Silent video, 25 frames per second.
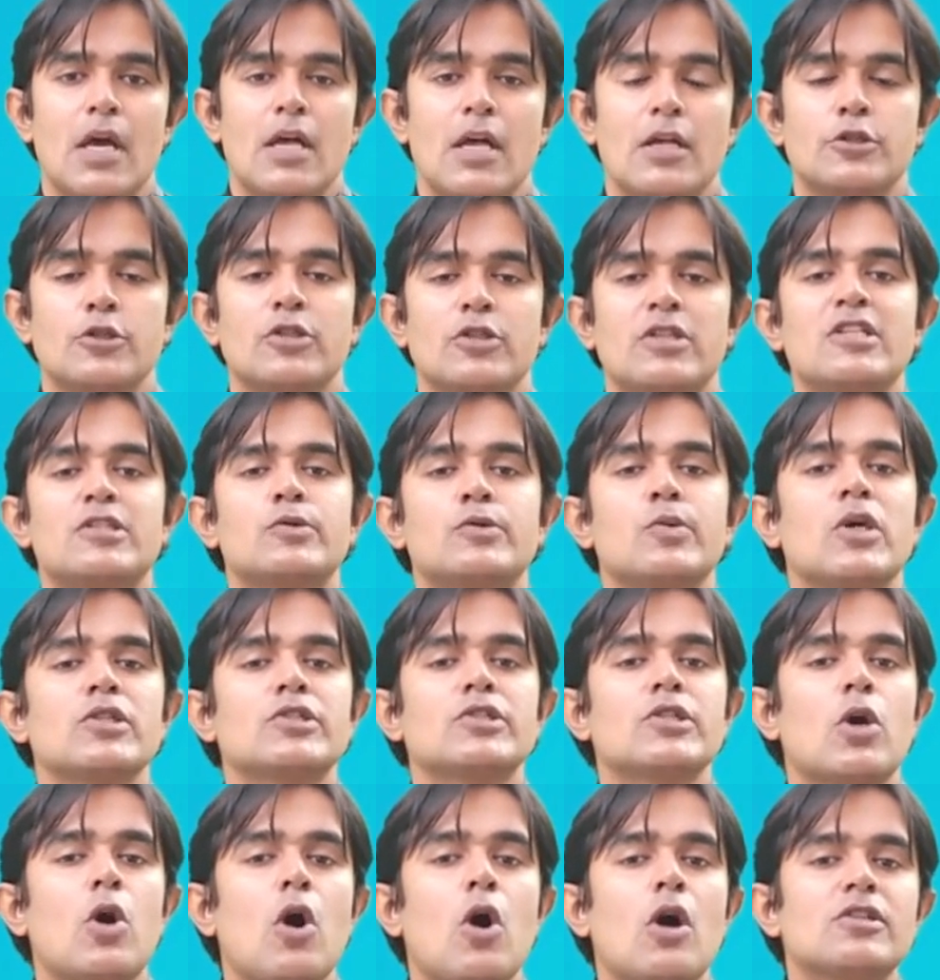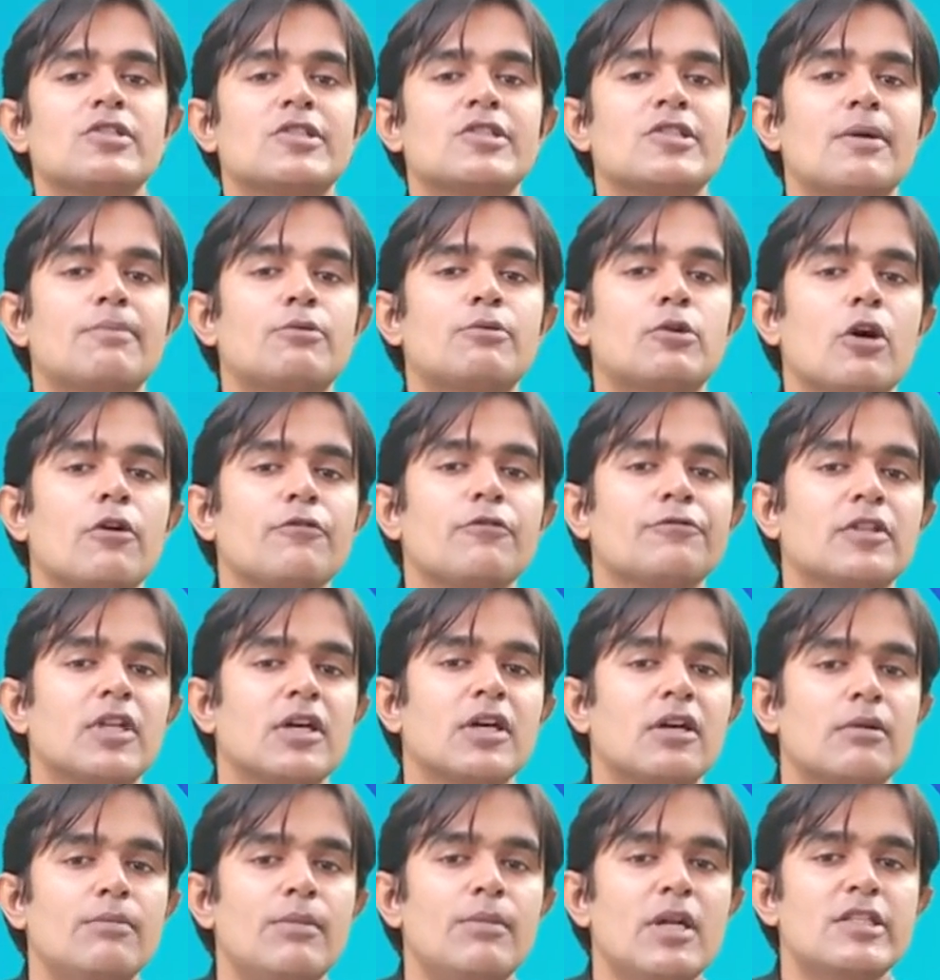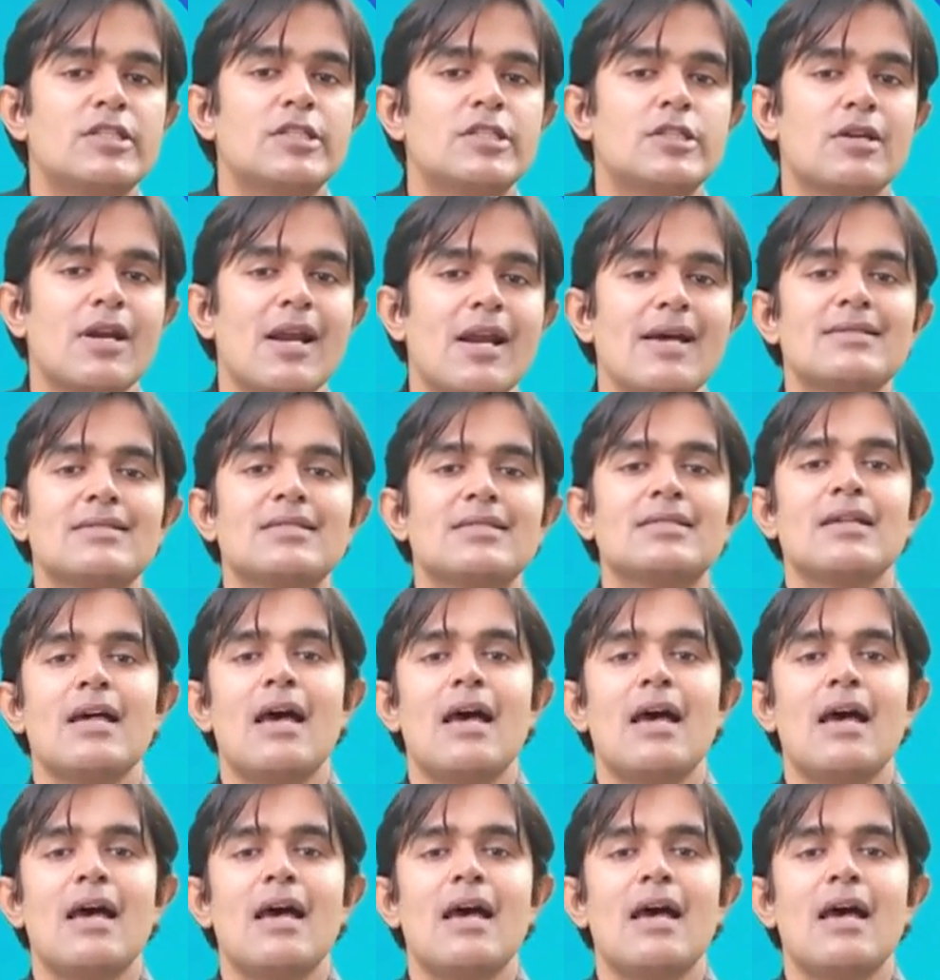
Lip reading: So this was the concept of thermal stress.